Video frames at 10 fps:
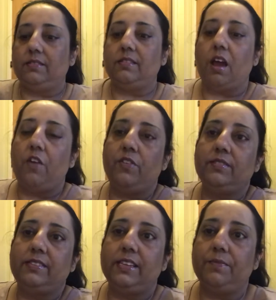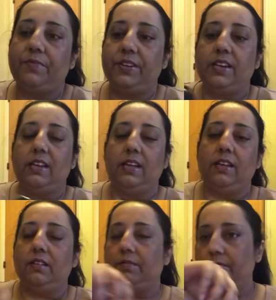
Zara's Deep Vanilla,